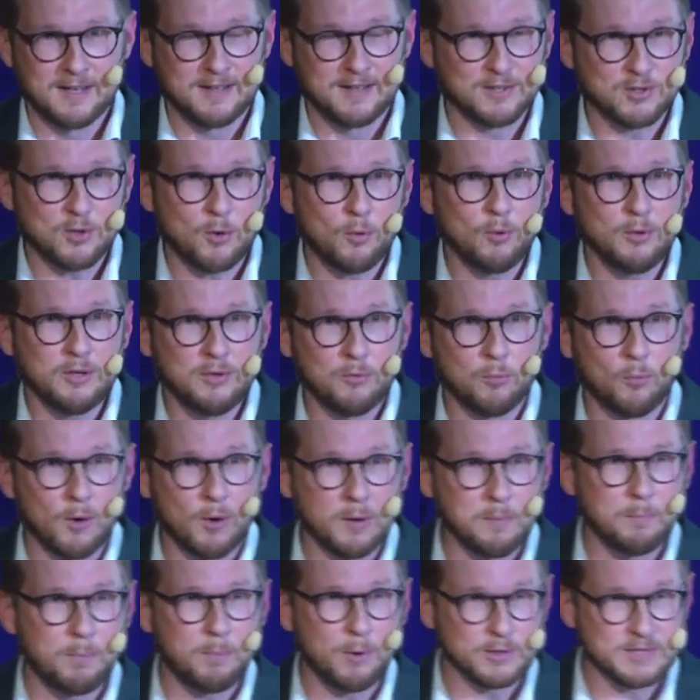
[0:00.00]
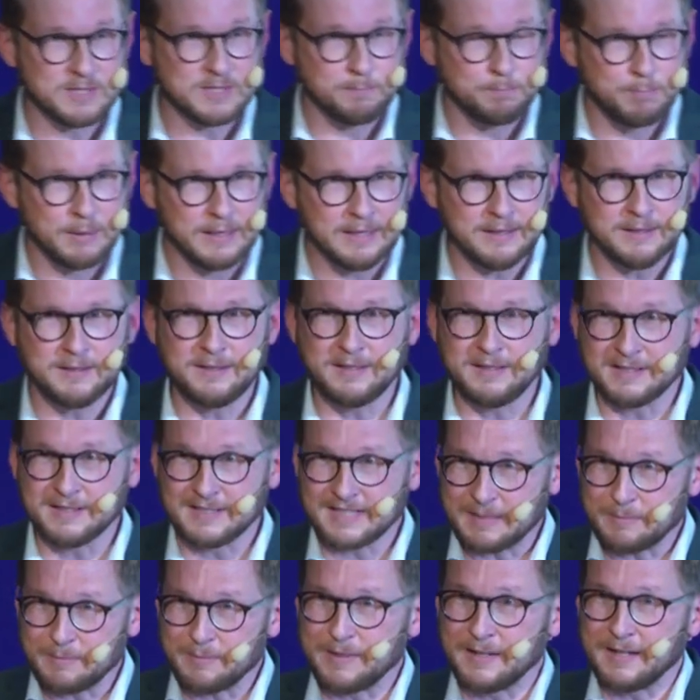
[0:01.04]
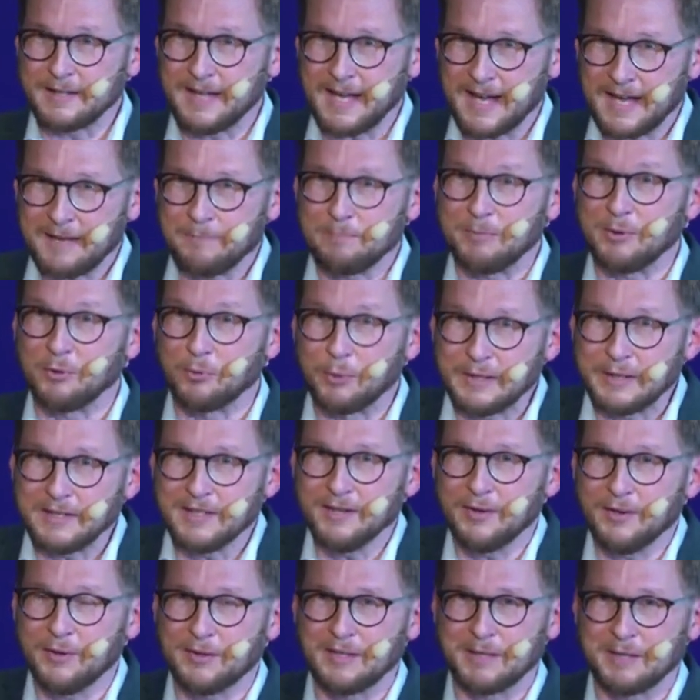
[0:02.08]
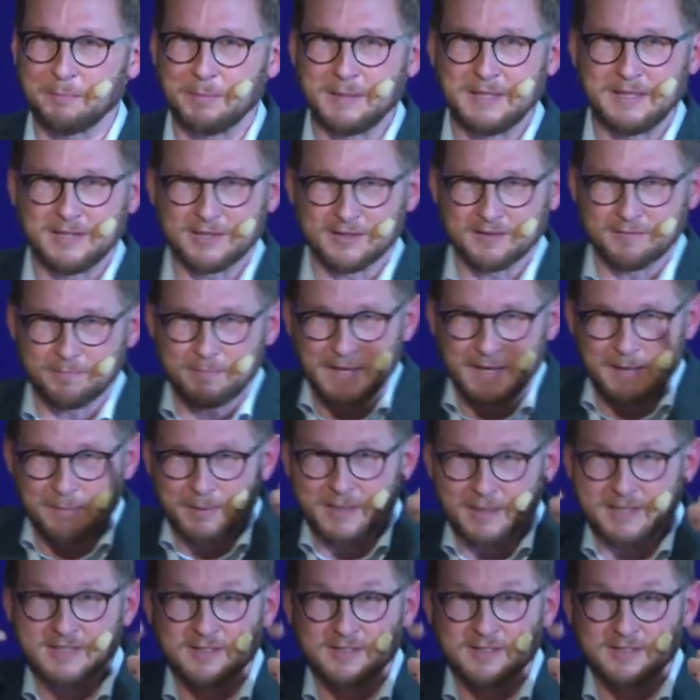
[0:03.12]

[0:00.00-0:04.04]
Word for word: there's only one possibility something can be written on that piece of paper.